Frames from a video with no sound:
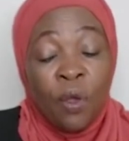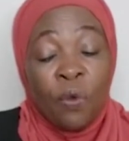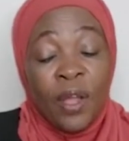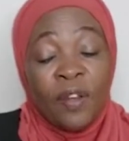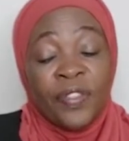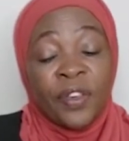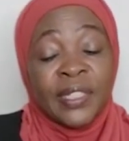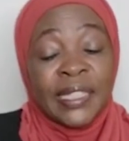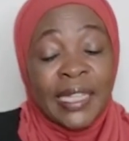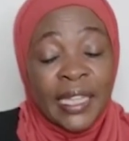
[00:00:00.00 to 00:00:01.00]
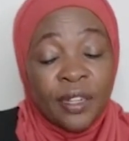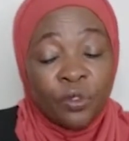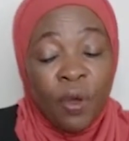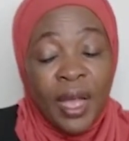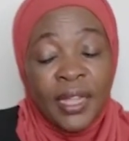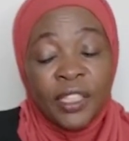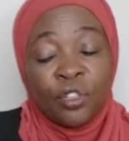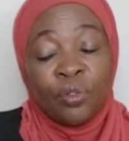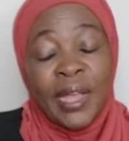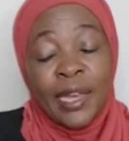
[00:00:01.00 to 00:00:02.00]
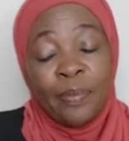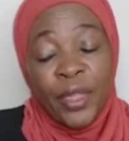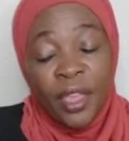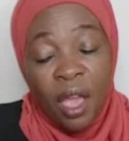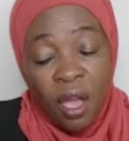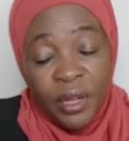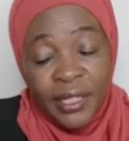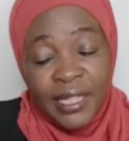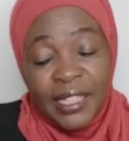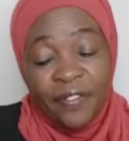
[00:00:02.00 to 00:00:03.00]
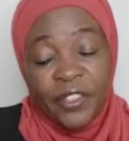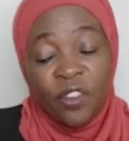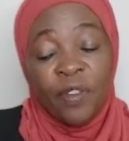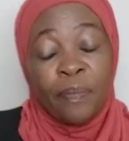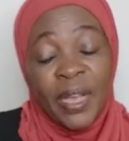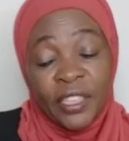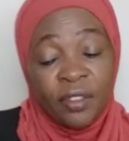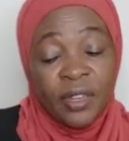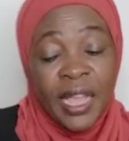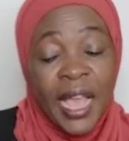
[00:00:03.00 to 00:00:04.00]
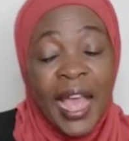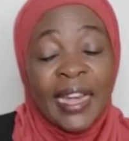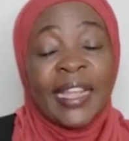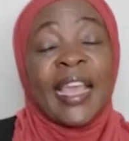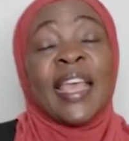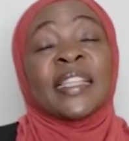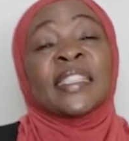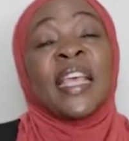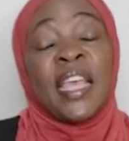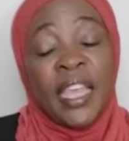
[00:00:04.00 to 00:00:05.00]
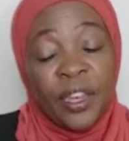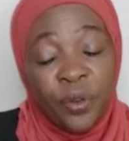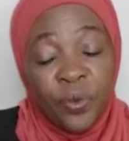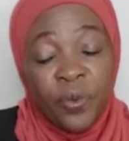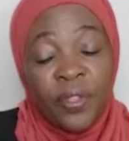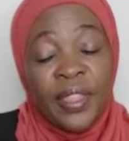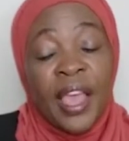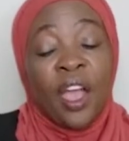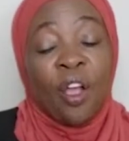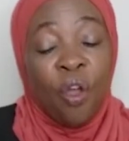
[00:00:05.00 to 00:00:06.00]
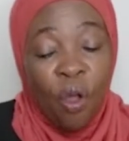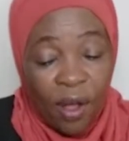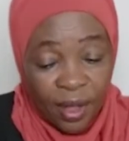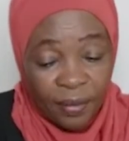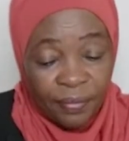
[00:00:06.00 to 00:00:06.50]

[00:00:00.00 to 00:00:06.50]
One of those skills was to get beyond the surface of a person and gaze into their core.